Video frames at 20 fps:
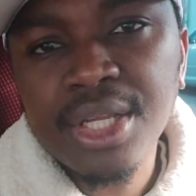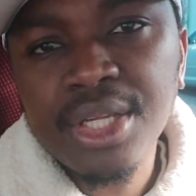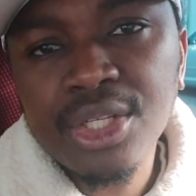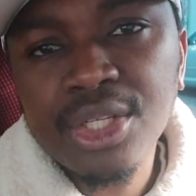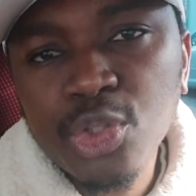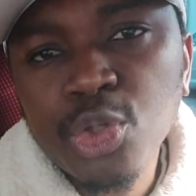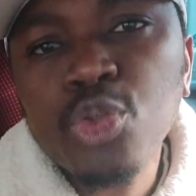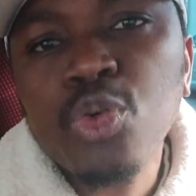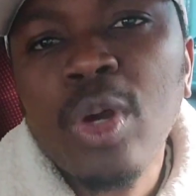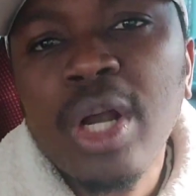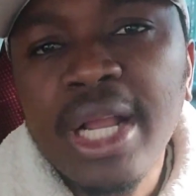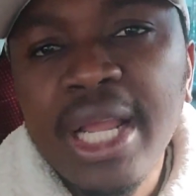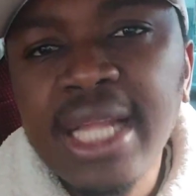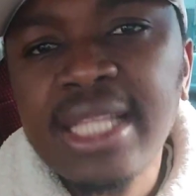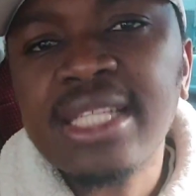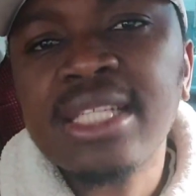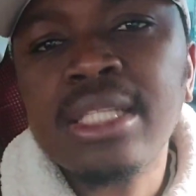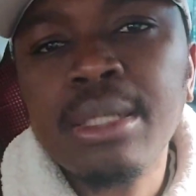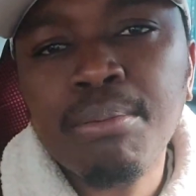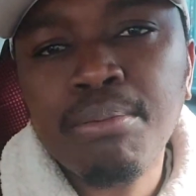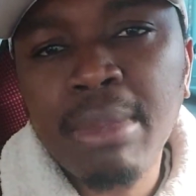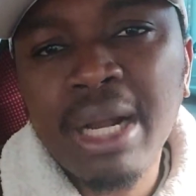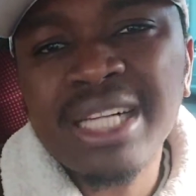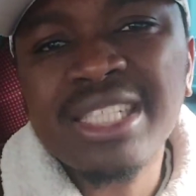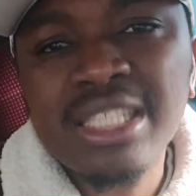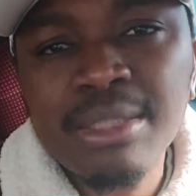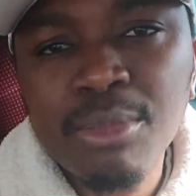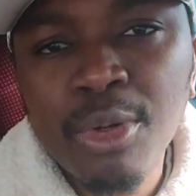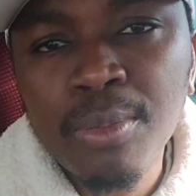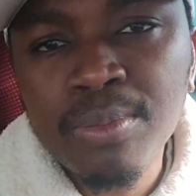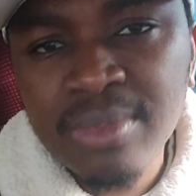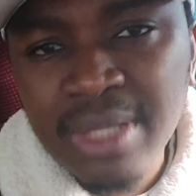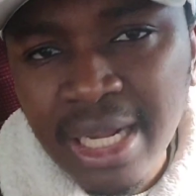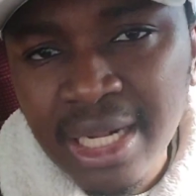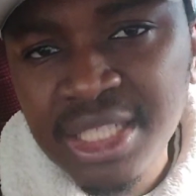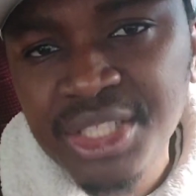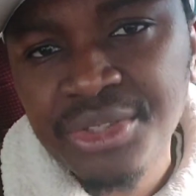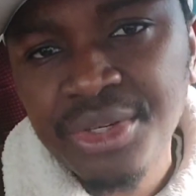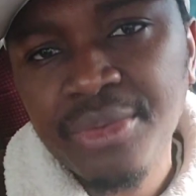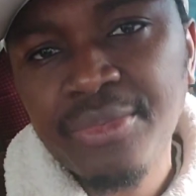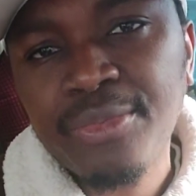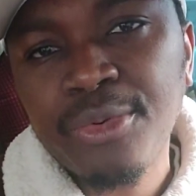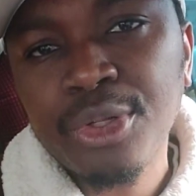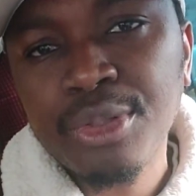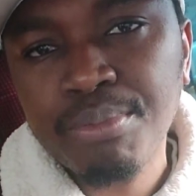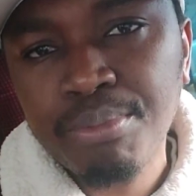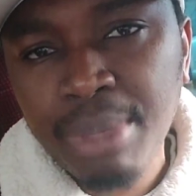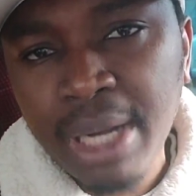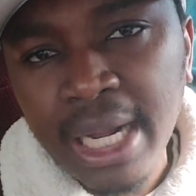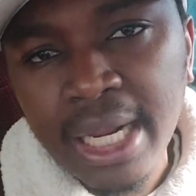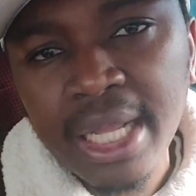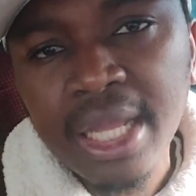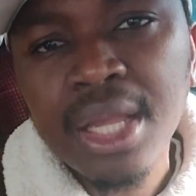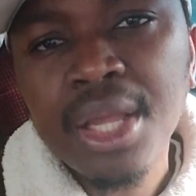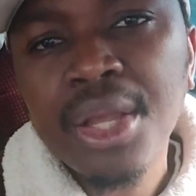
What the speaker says: So you are getting the maximum tax refund back